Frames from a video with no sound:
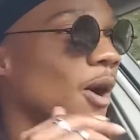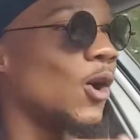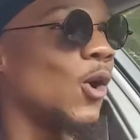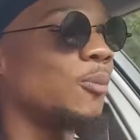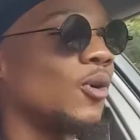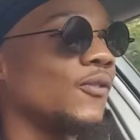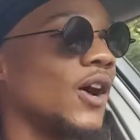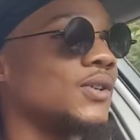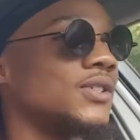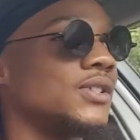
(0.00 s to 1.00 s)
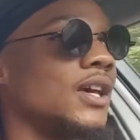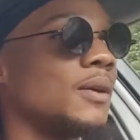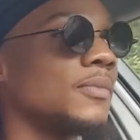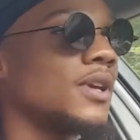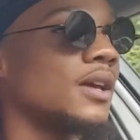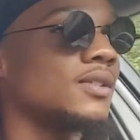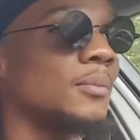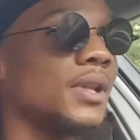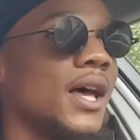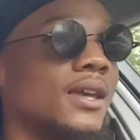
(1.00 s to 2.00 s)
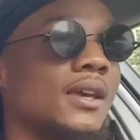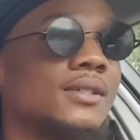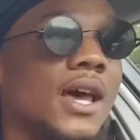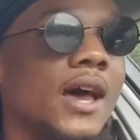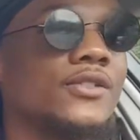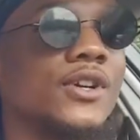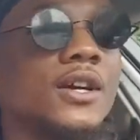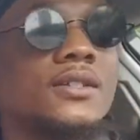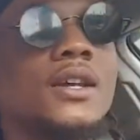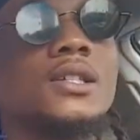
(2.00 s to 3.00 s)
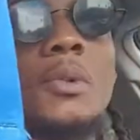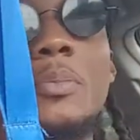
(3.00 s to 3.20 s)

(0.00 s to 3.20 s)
My old profile used to say, yes, I'm black, yes, I have dreads, yes, I'm a